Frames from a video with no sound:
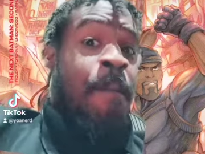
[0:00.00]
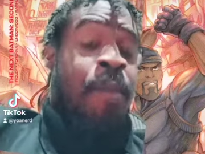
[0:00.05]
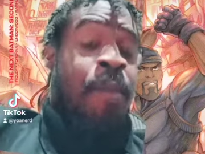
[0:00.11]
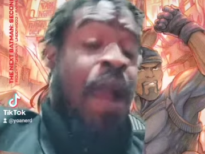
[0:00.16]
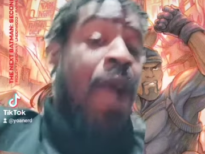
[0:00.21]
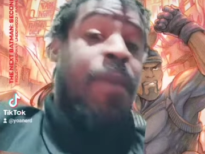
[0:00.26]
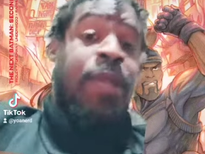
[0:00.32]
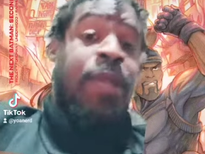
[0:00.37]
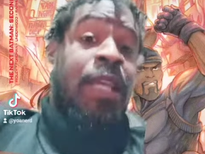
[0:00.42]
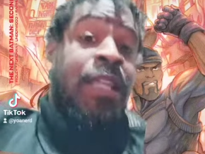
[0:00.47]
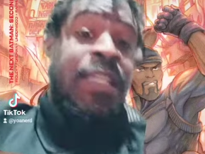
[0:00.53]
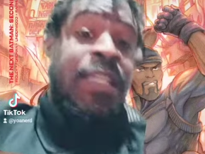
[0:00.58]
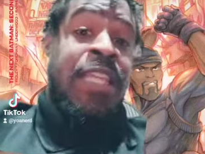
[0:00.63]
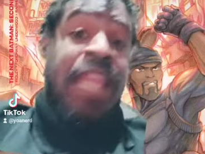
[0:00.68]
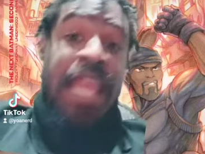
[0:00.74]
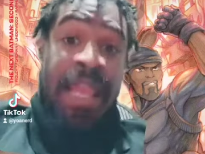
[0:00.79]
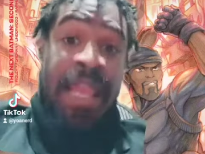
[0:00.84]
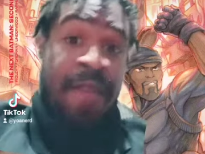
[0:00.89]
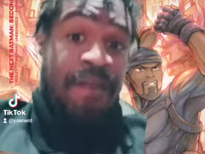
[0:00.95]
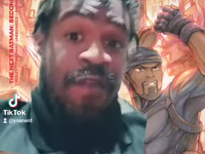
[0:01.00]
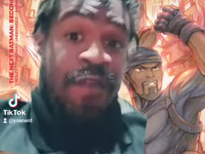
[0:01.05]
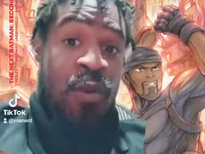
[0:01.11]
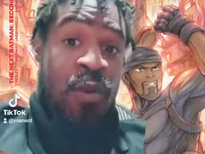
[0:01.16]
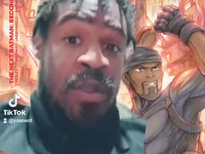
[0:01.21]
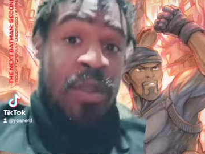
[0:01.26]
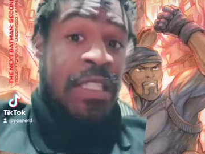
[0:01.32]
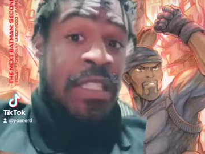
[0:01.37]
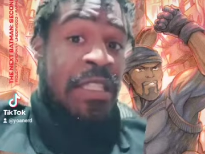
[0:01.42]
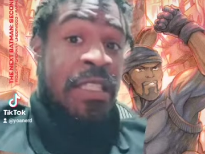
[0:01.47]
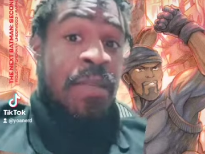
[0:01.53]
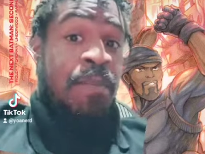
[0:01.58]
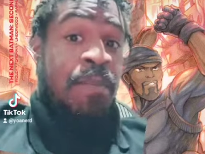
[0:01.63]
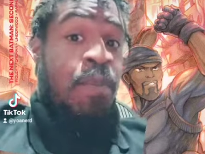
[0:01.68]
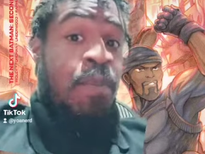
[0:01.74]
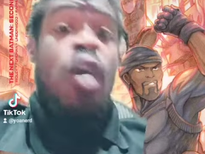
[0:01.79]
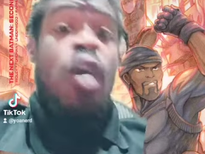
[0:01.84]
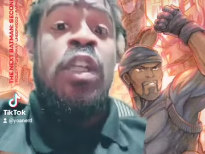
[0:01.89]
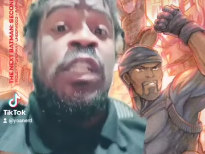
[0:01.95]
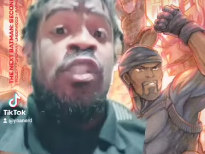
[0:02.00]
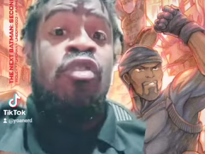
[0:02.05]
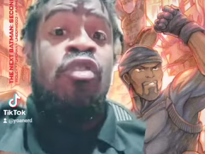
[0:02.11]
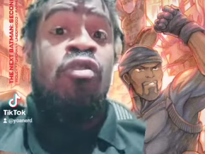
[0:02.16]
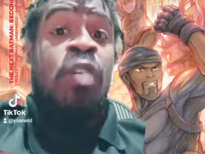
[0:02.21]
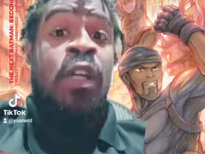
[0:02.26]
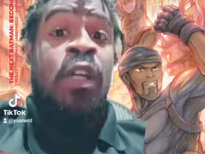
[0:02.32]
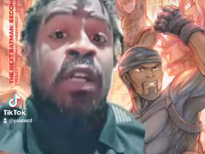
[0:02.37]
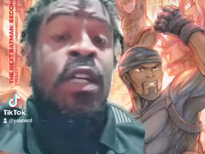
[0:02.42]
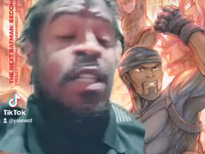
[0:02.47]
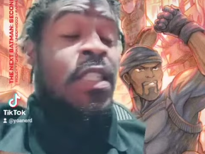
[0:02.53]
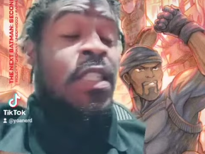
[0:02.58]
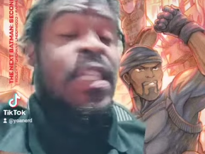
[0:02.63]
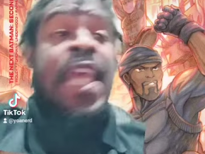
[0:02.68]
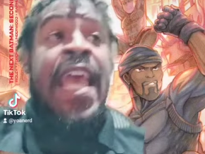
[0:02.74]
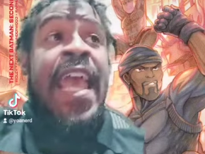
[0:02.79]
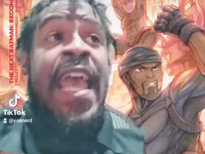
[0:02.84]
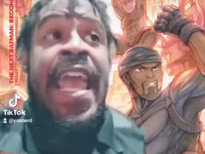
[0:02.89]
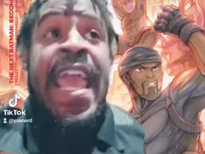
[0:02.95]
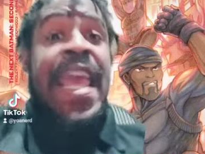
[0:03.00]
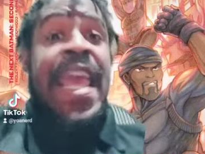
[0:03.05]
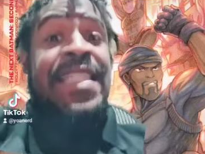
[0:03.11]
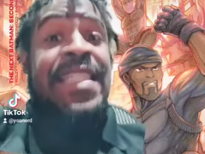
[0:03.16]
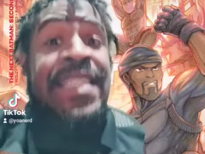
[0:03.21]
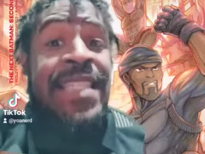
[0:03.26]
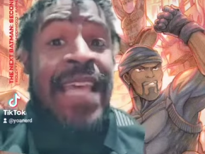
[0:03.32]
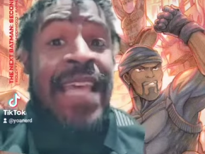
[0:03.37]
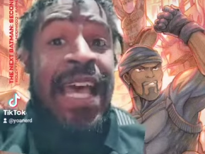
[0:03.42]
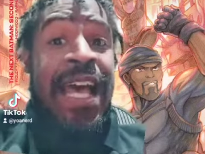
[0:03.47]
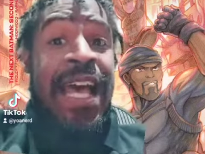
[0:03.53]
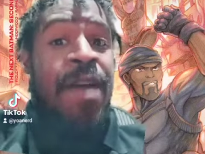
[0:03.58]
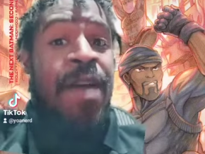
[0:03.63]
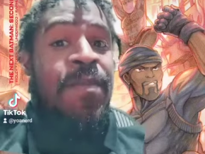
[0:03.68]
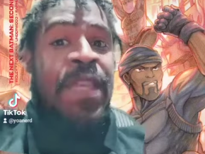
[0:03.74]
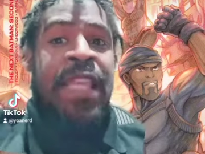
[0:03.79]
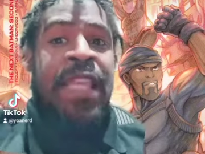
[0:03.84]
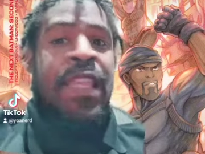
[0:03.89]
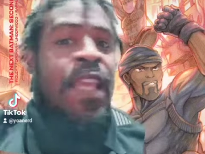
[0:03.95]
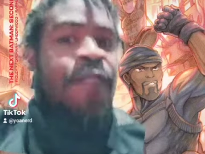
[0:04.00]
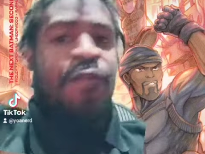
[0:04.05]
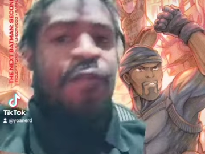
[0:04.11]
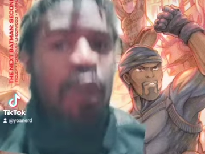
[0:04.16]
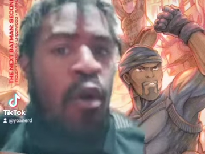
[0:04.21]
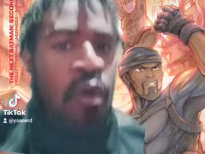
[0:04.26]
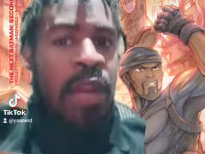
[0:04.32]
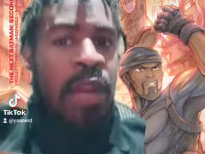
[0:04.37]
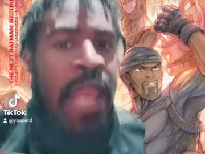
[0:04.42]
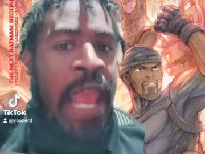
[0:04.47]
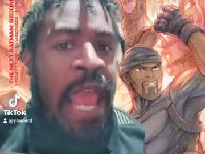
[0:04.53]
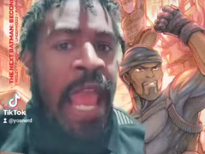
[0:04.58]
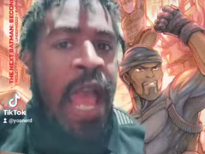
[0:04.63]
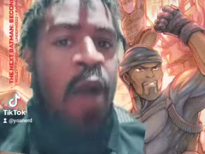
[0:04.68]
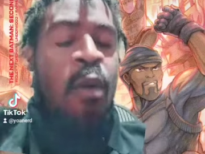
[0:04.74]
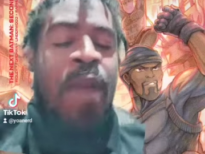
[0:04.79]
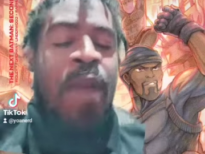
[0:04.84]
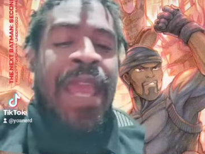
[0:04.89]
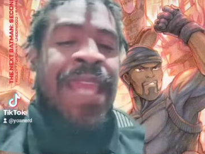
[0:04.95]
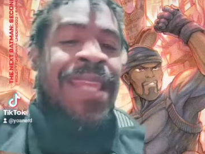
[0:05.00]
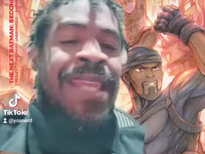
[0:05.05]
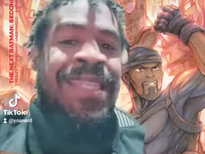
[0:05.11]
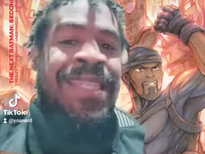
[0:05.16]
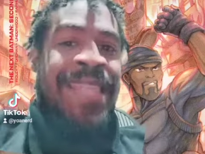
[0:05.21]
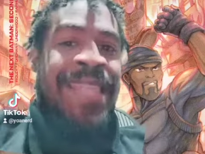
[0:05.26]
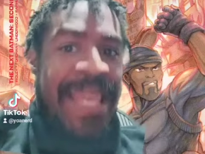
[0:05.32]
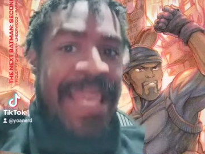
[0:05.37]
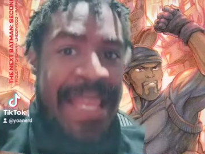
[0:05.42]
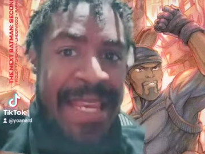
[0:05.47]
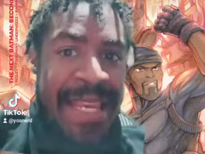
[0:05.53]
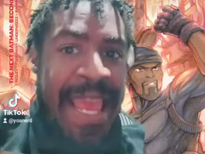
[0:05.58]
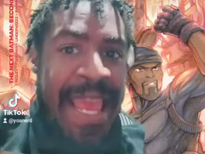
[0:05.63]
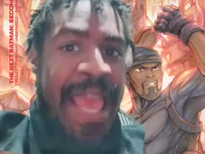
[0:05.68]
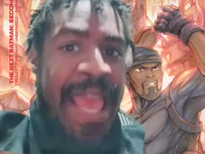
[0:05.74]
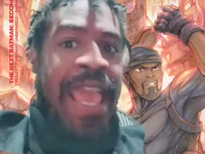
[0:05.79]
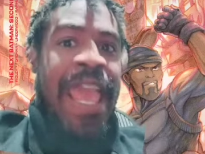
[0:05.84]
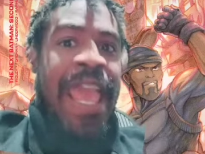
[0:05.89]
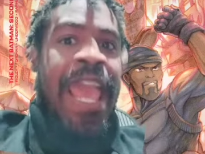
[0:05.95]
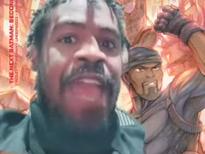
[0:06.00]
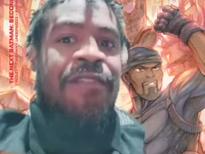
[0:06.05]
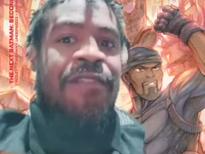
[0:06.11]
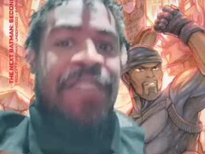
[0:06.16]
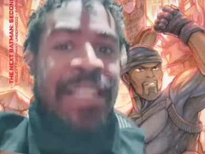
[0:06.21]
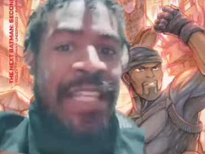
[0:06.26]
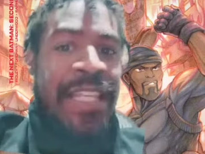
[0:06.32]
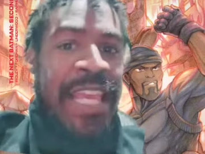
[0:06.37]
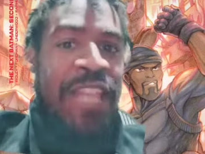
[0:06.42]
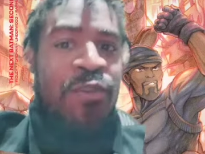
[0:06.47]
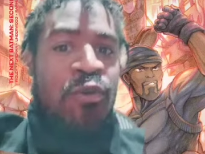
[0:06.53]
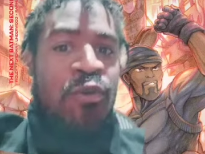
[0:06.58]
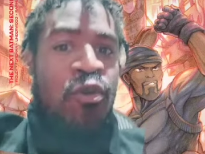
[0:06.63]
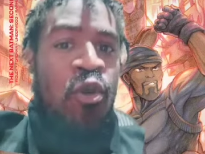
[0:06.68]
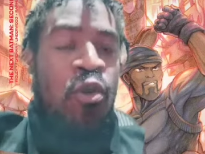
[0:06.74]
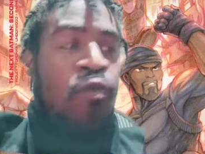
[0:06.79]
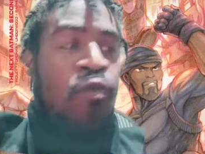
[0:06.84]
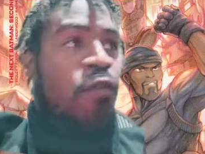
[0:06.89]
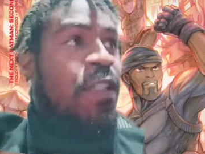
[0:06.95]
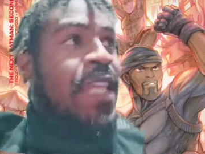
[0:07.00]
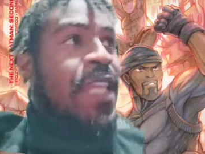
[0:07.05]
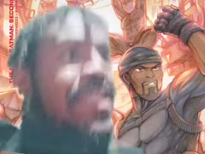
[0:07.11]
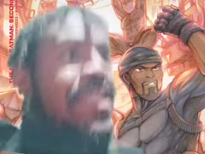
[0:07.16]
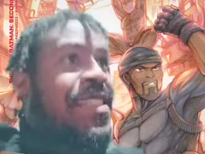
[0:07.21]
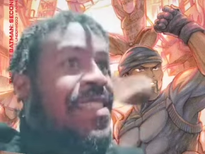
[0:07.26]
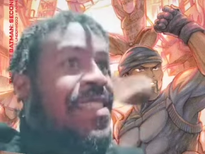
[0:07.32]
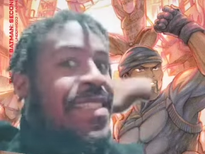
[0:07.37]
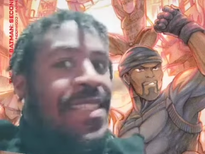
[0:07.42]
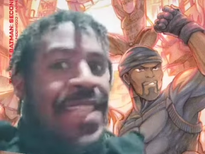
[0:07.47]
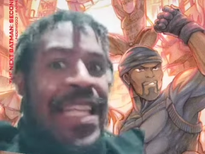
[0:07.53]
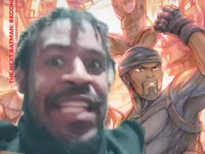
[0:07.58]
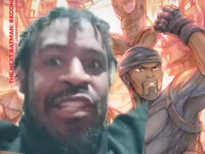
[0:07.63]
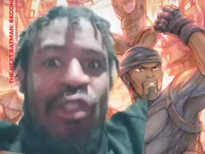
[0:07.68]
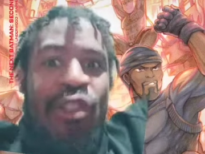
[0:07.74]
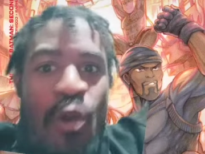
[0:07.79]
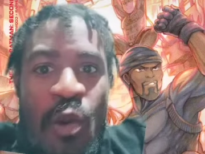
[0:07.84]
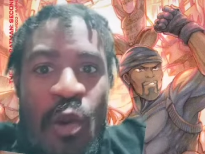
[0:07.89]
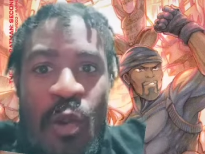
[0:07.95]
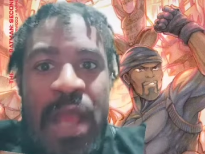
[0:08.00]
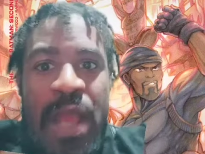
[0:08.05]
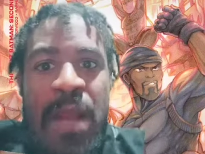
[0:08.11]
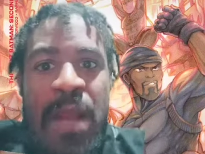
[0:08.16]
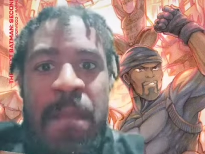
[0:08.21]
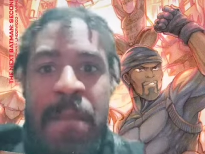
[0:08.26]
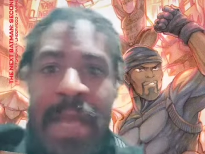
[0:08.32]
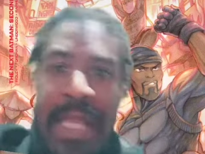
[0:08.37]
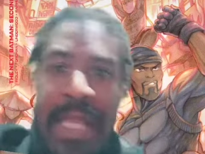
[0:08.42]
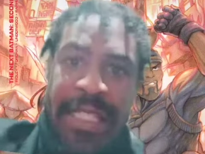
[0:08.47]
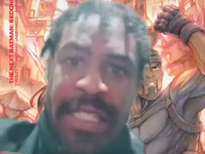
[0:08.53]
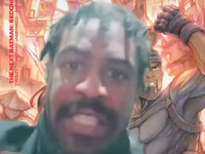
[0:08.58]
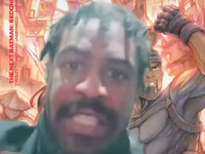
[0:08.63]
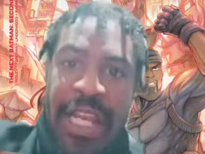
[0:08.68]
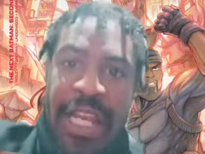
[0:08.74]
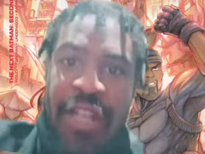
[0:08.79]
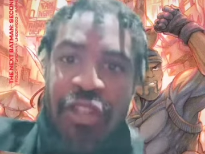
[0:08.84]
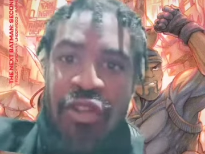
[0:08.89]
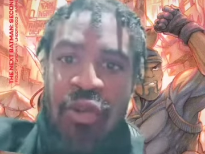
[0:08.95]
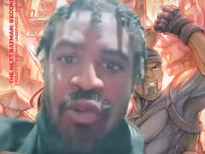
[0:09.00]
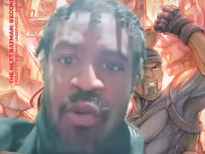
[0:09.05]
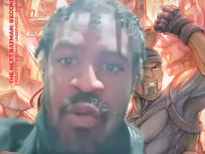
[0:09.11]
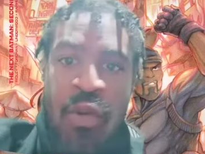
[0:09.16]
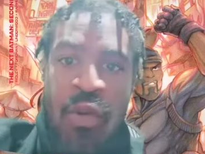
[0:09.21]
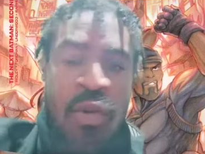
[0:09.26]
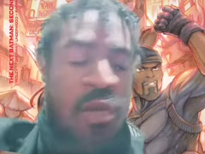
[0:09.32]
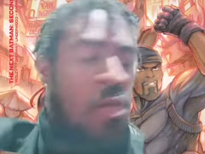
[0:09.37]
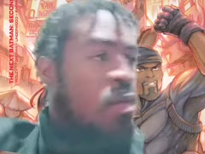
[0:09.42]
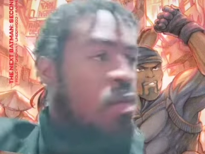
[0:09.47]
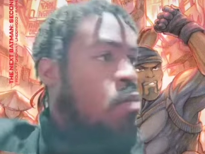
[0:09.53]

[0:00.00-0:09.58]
probably under the influence of some party drugs at the time. They left all that out, and then after the case was over, they sent you away to military school.